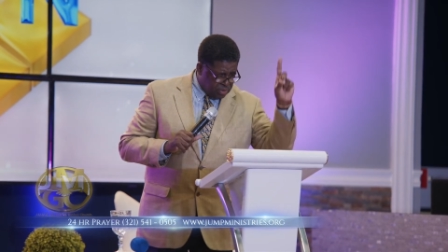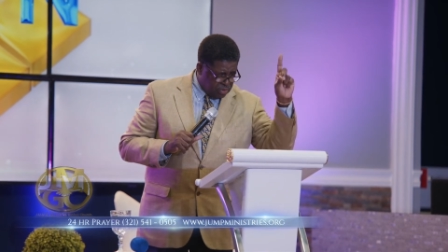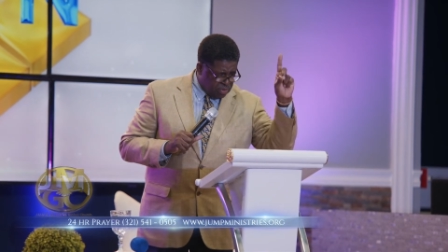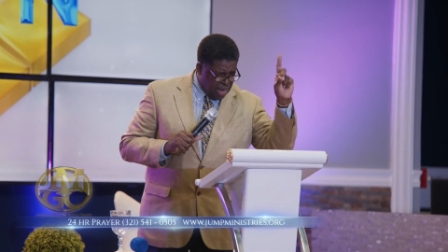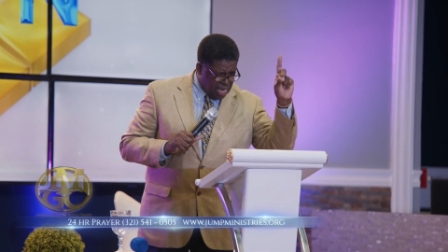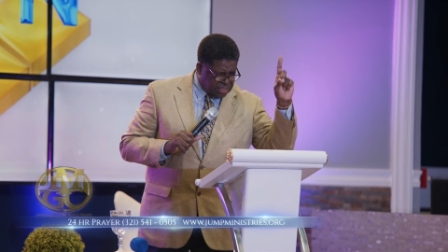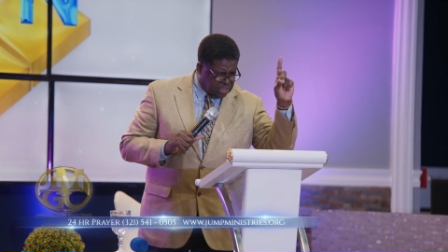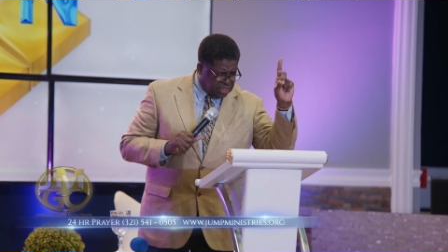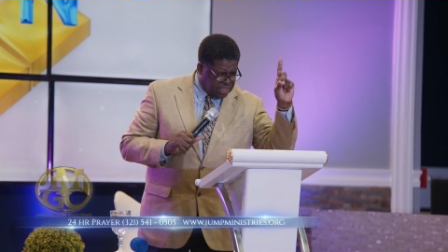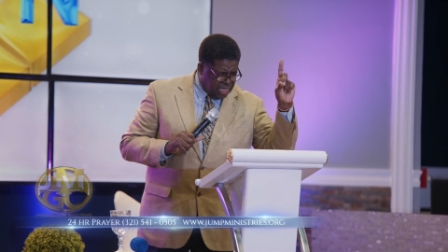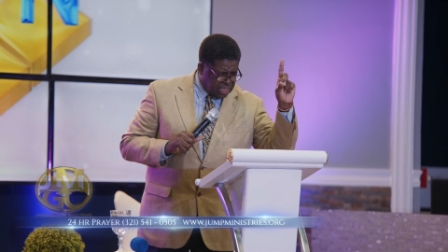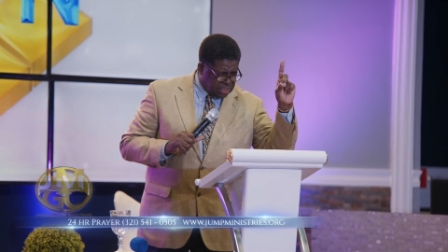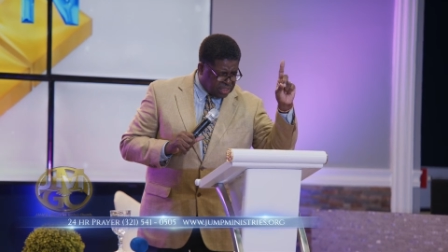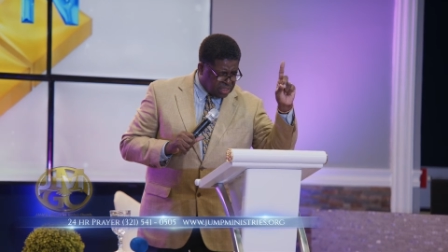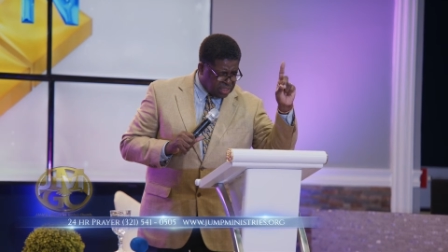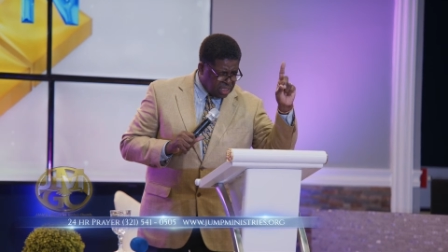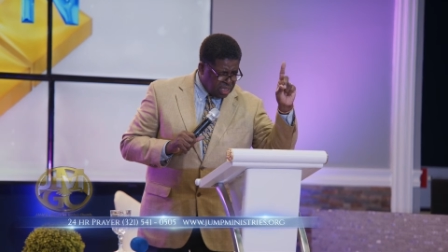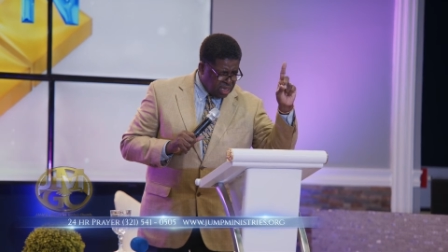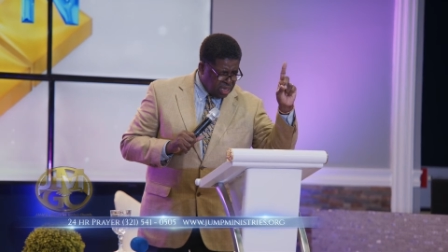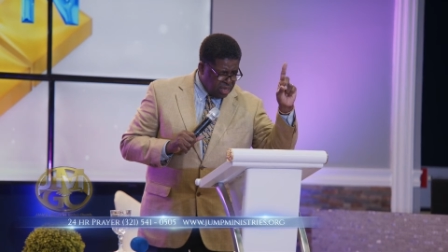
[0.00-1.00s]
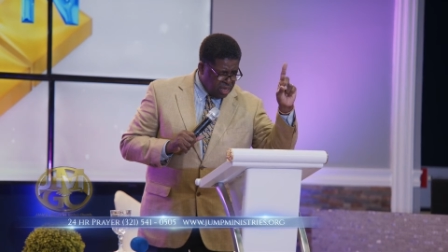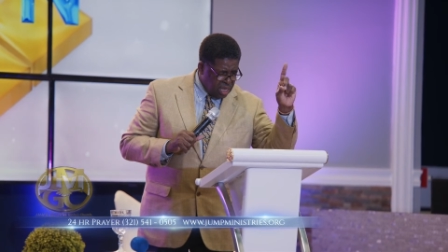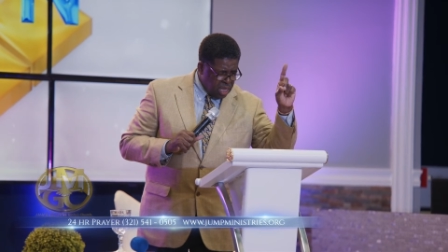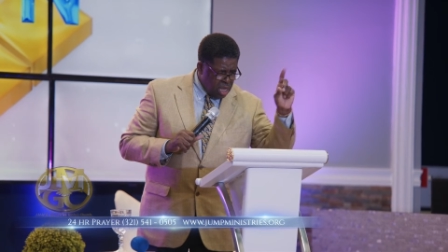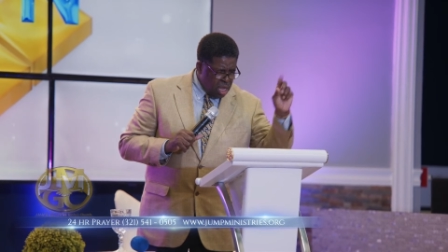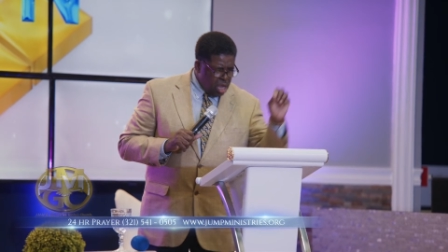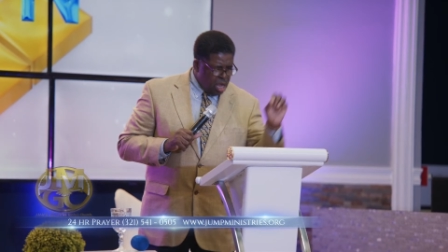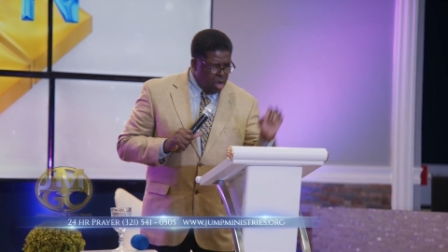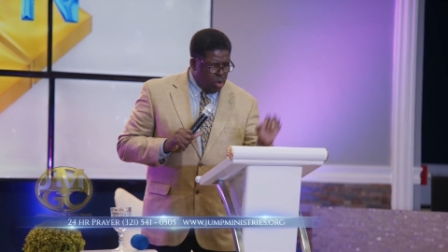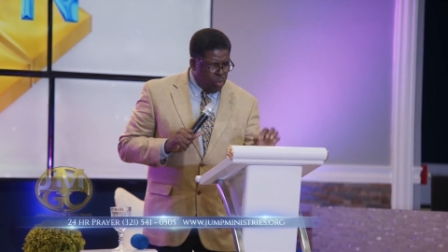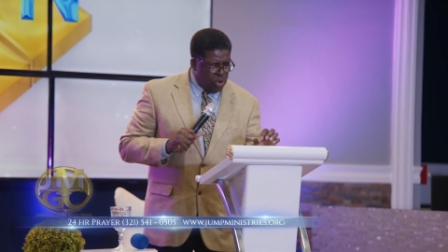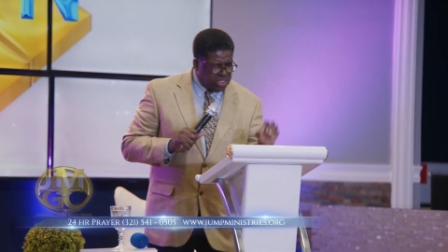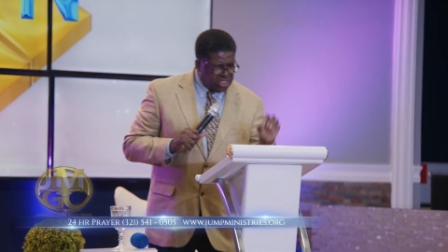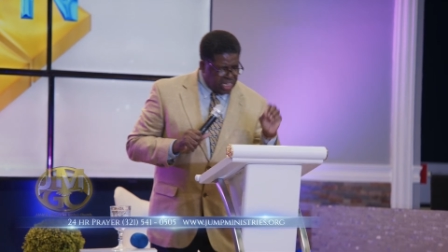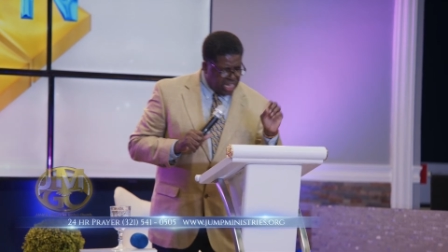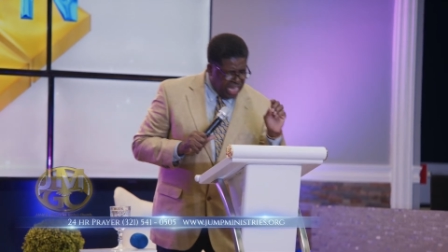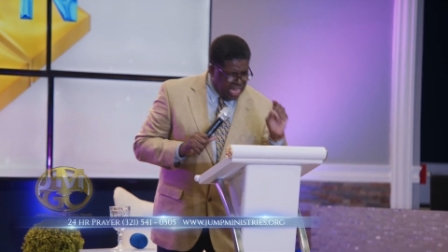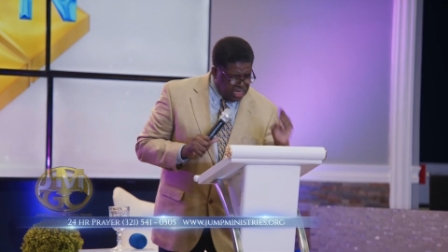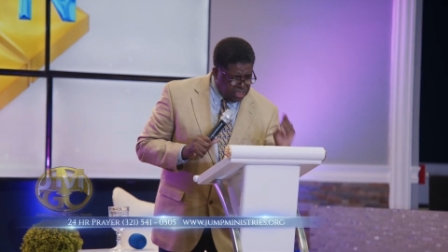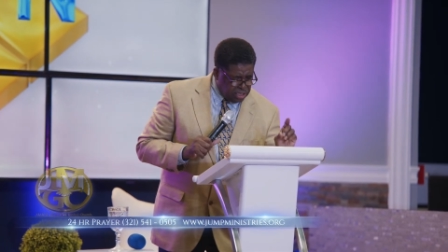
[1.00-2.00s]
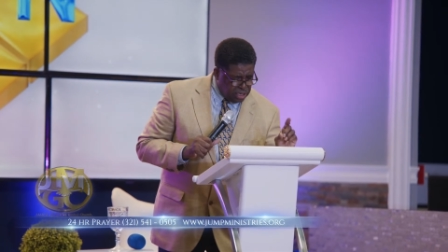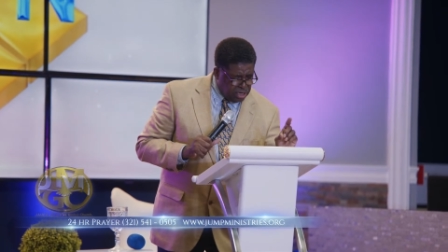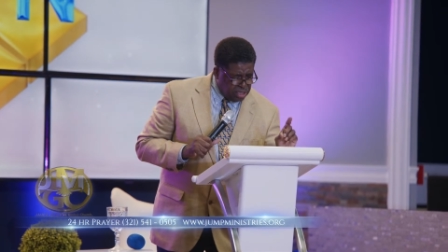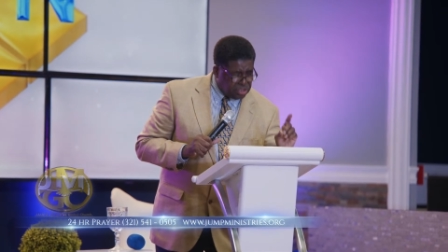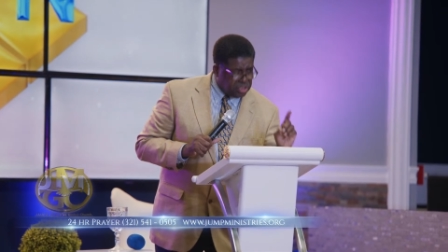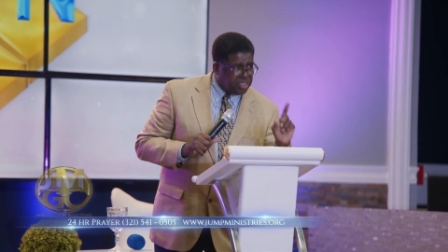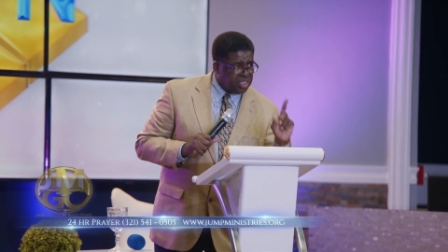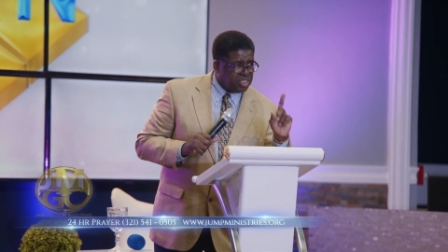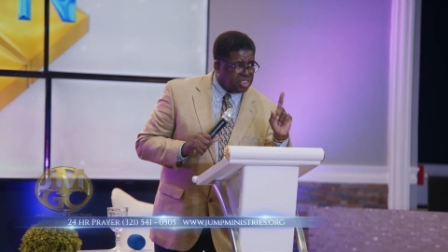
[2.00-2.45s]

Watch this, which hinders